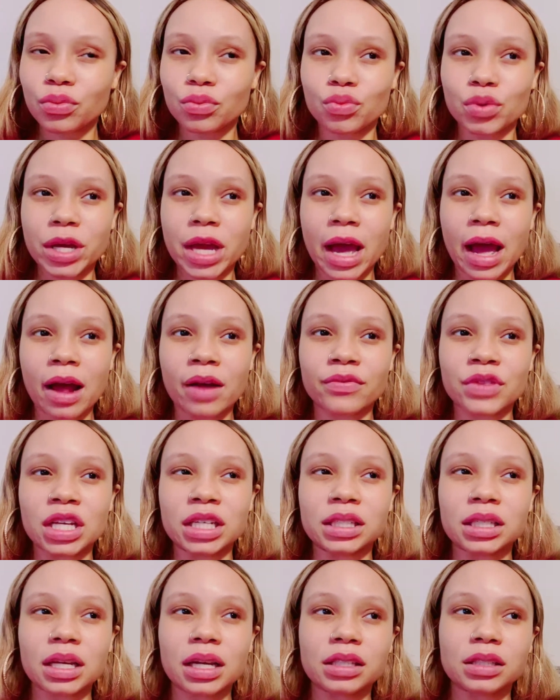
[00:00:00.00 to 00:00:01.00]
we have
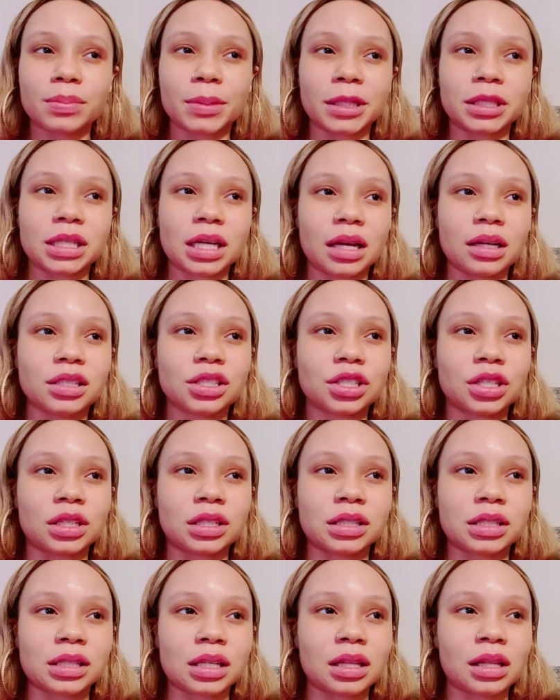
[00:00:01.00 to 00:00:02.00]
these
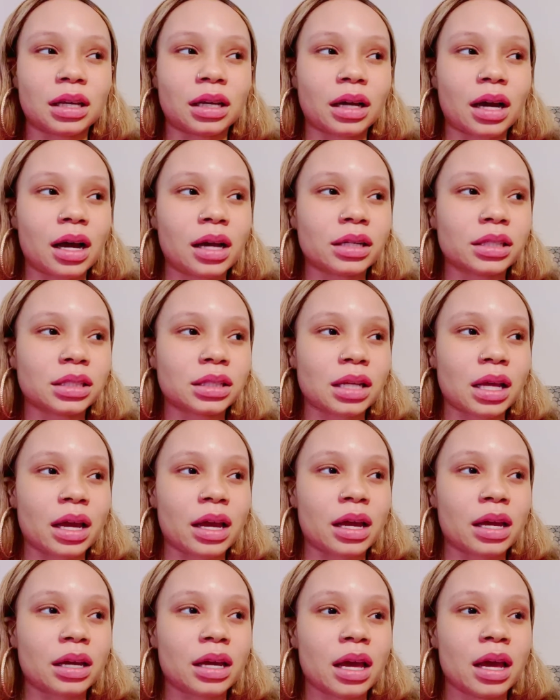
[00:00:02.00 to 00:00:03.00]
expectations and then god is
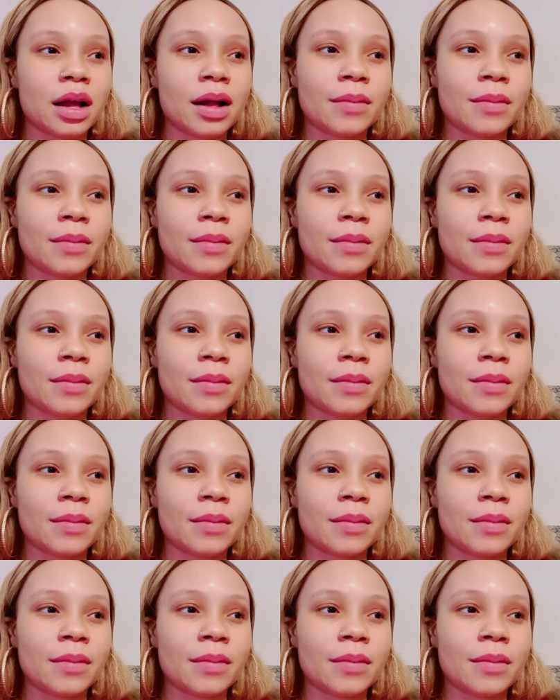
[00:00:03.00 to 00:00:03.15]
like